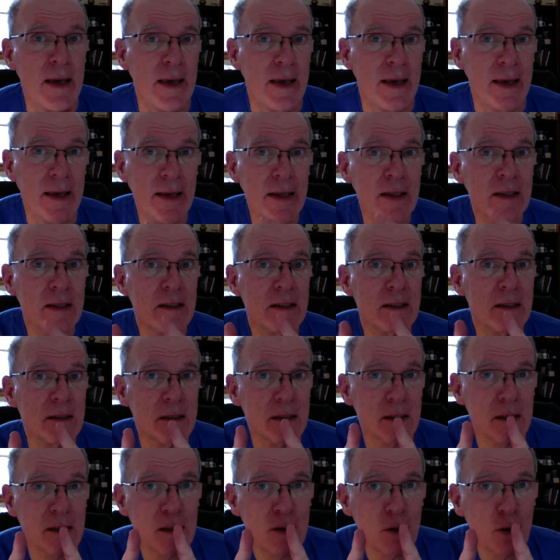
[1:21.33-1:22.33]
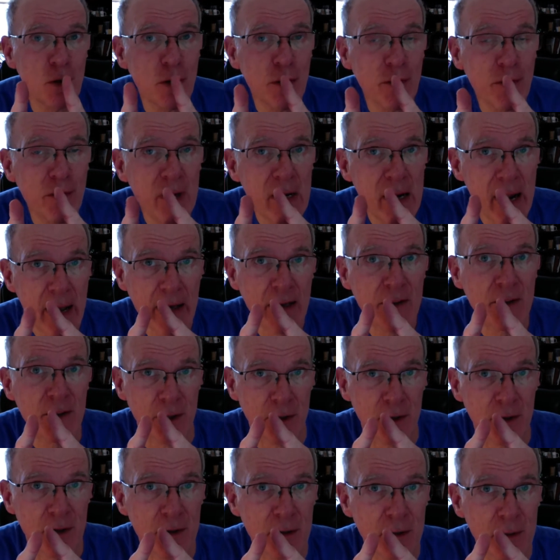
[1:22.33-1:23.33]
It's sort of the
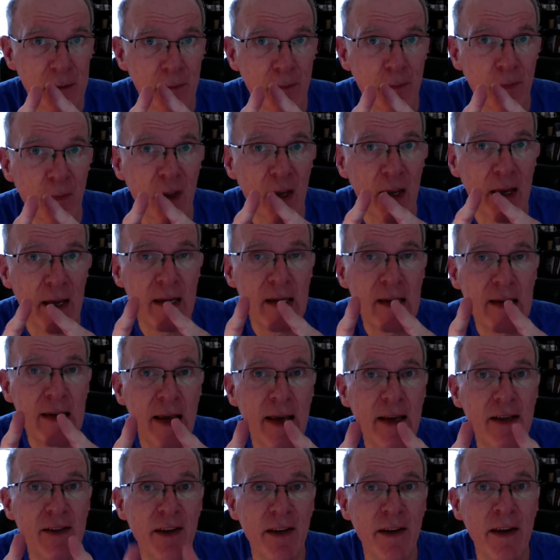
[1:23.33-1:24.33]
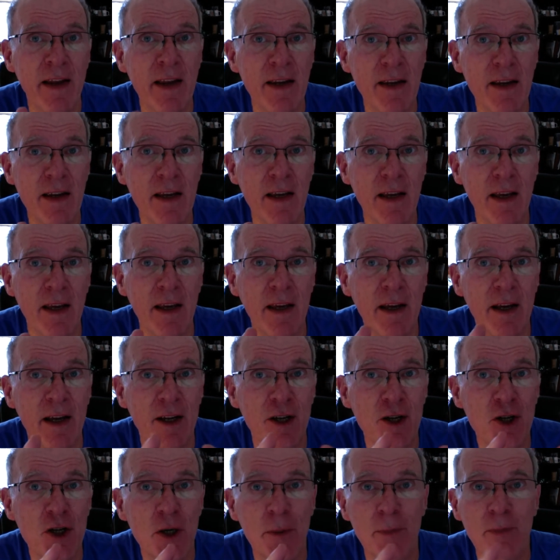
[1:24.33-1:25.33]
nexus. It takes NAD
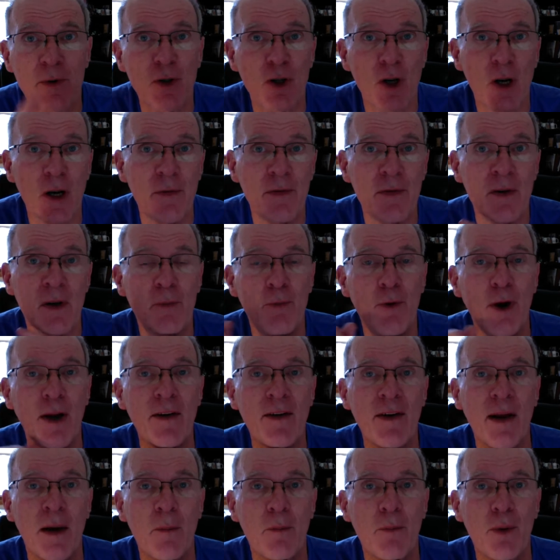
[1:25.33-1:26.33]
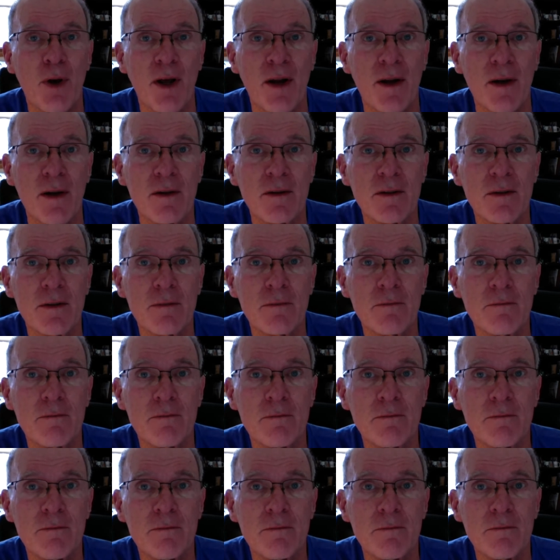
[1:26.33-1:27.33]
and ships it off into breakdown products
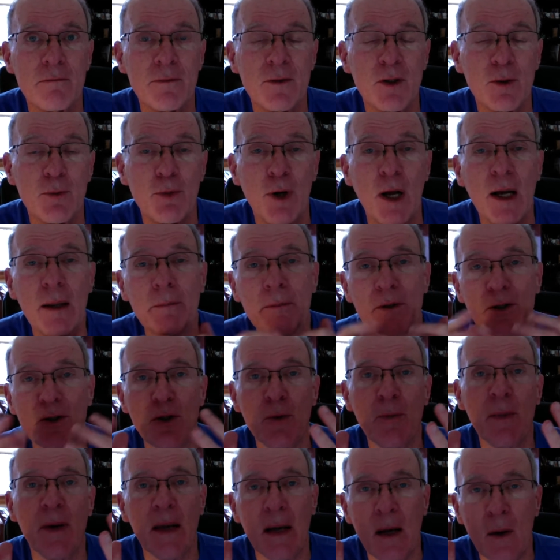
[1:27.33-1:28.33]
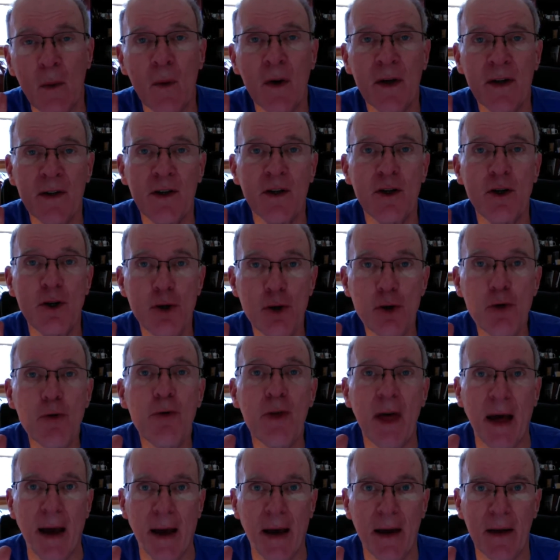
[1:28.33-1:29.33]
problem is you may not want to do
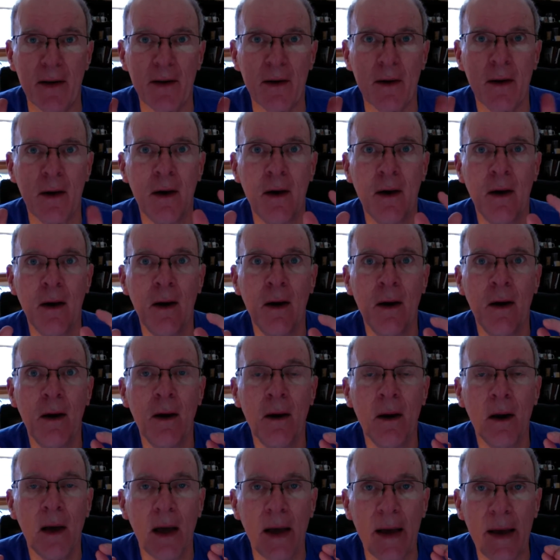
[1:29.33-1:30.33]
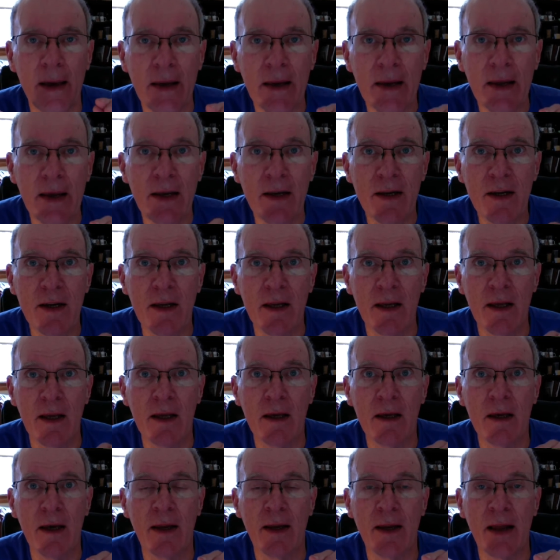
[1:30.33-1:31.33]
that.
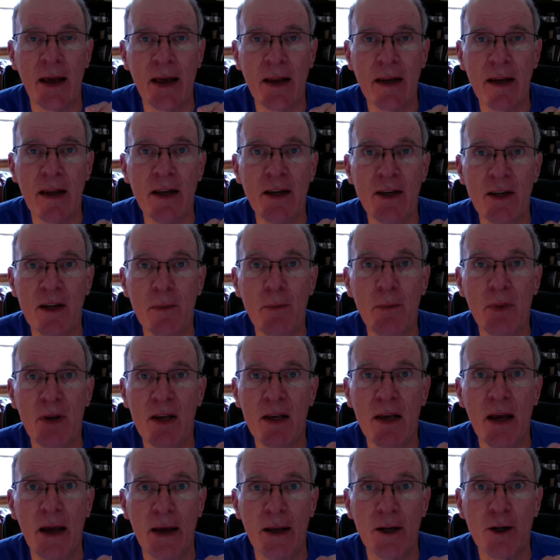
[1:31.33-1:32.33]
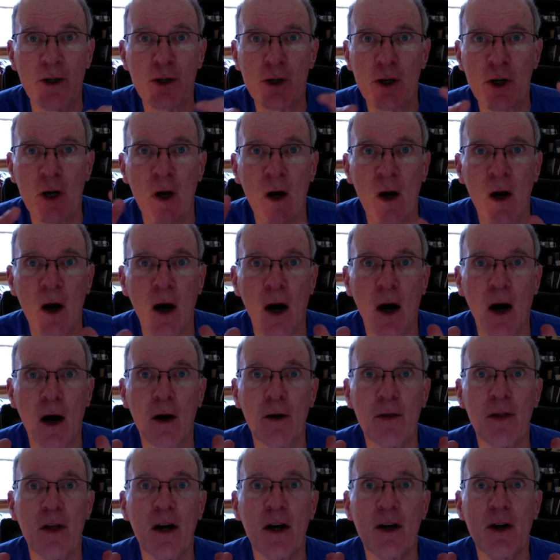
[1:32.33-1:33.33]
NAD and NADPH
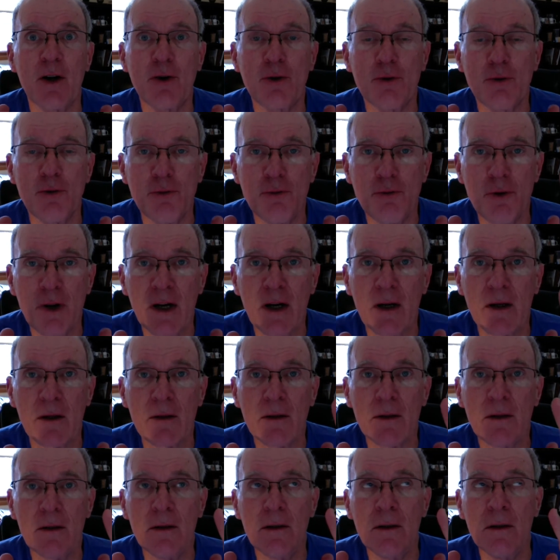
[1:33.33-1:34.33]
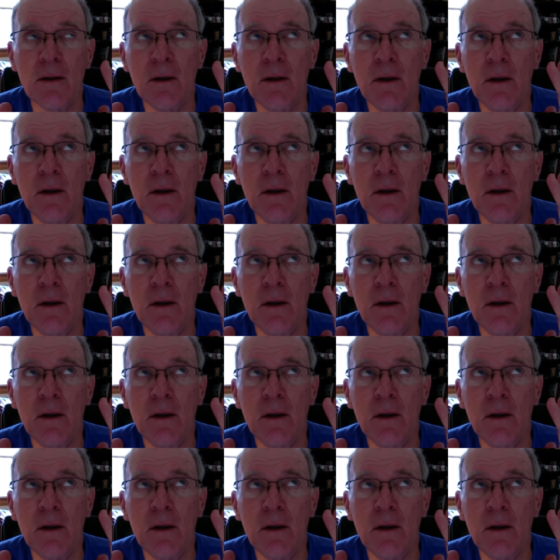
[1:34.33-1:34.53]
are the critical